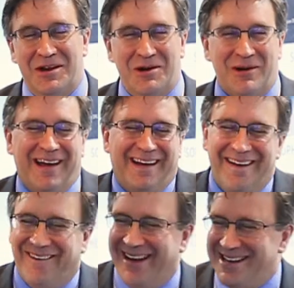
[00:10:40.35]
You know,
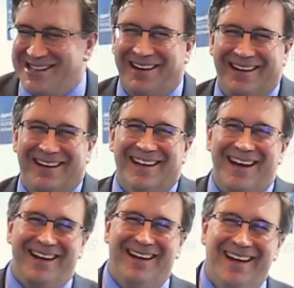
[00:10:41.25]
when I started in
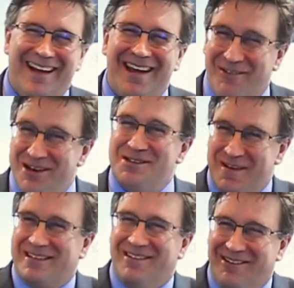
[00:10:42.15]
lighting, it was
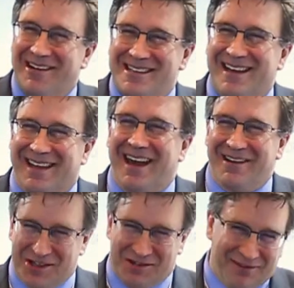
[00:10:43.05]
like that. It
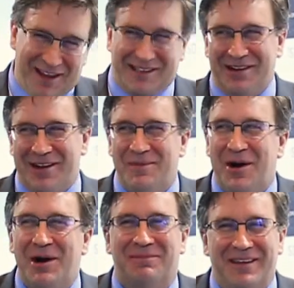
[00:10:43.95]
was a reflector and a
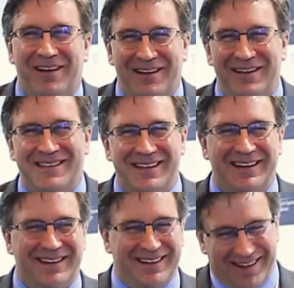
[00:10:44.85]
bulb. You know,
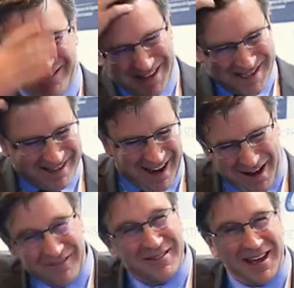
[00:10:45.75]
I
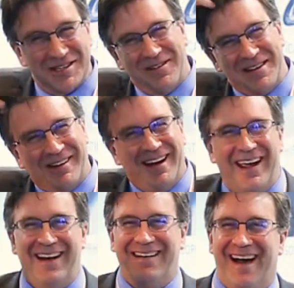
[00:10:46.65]
have not so much gray
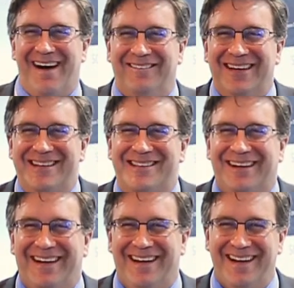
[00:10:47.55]
hair now, but
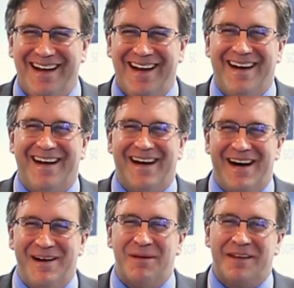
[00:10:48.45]

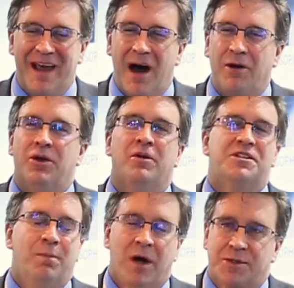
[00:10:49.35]
now, you know,
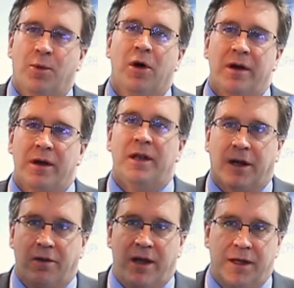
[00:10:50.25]
it's much more
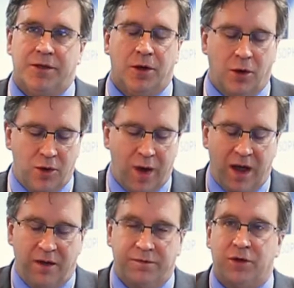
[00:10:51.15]
integrated. You know, you
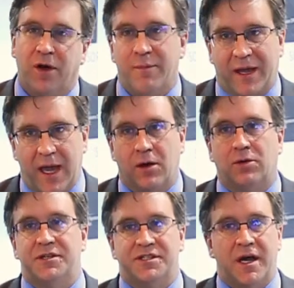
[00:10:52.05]
have
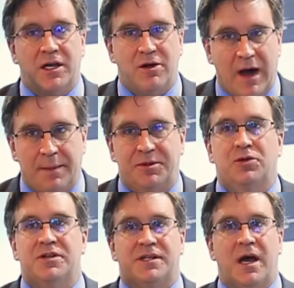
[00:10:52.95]
mechanical design, you have
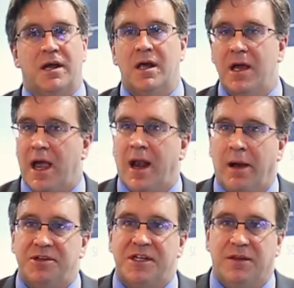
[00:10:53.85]
optical design, and I
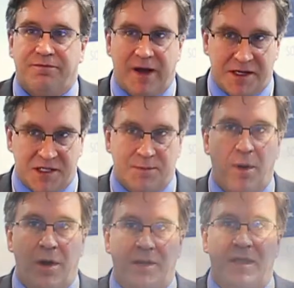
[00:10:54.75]
would say the fastest
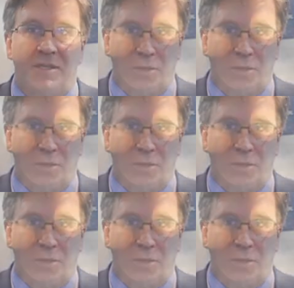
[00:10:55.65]
part that's